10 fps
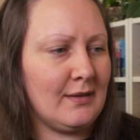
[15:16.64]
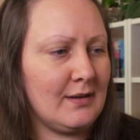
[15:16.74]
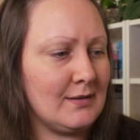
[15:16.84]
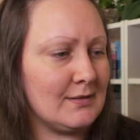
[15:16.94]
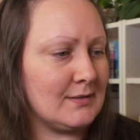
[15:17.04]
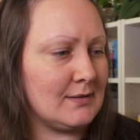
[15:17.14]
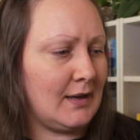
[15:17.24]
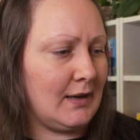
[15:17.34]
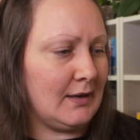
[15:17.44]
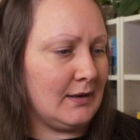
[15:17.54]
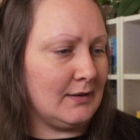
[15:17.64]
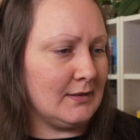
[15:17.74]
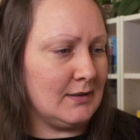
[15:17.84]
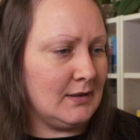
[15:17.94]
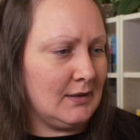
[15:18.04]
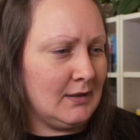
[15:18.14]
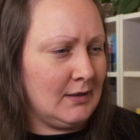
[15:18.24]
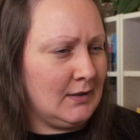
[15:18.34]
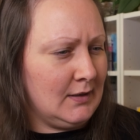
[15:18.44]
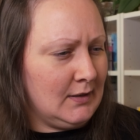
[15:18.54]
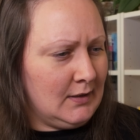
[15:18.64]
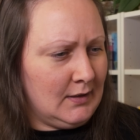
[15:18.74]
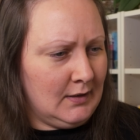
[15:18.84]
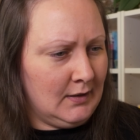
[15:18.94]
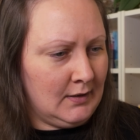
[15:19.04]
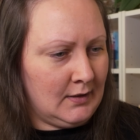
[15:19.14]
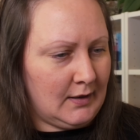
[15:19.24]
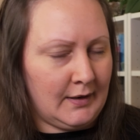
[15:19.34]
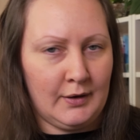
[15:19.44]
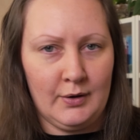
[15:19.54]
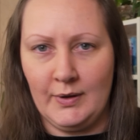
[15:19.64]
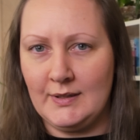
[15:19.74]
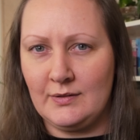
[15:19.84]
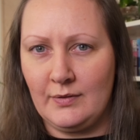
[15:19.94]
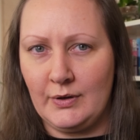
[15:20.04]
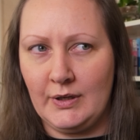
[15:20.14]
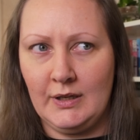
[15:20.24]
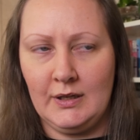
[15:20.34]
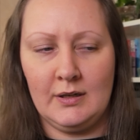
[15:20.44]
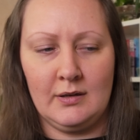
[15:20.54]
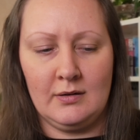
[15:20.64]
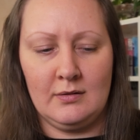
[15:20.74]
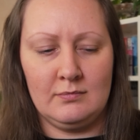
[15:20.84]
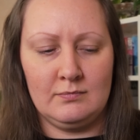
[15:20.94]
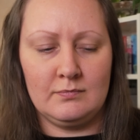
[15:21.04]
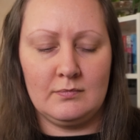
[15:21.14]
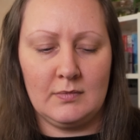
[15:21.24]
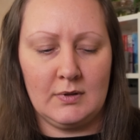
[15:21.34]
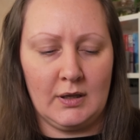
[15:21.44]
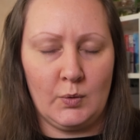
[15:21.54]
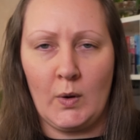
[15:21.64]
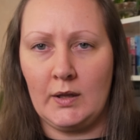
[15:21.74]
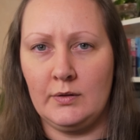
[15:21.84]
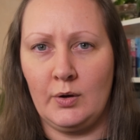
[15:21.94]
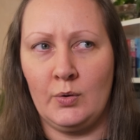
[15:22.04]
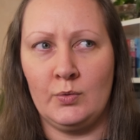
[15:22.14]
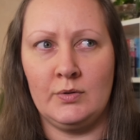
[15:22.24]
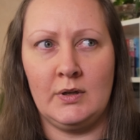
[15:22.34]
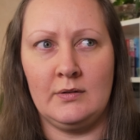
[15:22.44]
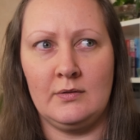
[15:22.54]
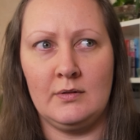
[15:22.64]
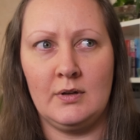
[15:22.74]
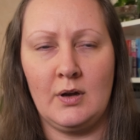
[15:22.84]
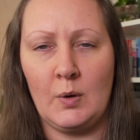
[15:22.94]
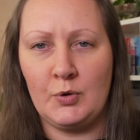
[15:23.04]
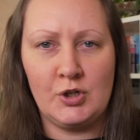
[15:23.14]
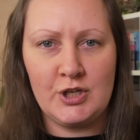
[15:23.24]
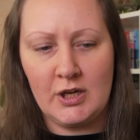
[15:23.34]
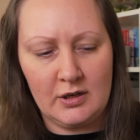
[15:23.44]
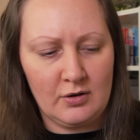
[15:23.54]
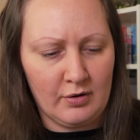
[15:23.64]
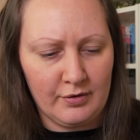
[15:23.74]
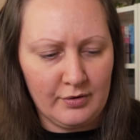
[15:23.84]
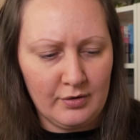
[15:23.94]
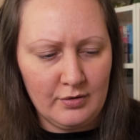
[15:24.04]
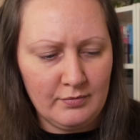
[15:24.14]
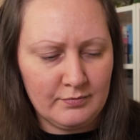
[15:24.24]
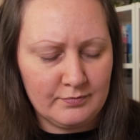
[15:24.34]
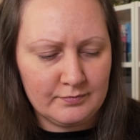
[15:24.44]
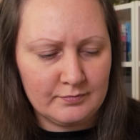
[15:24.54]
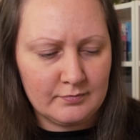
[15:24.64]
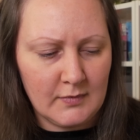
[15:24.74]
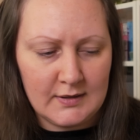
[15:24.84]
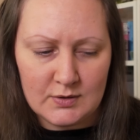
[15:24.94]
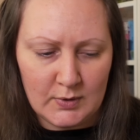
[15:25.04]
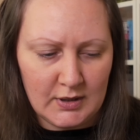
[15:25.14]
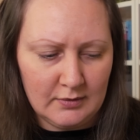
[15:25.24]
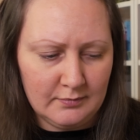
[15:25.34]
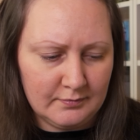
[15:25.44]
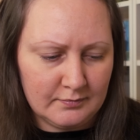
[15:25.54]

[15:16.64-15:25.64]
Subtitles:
this, and I don't know, he's a very like well-known and appreciated author in Sweden.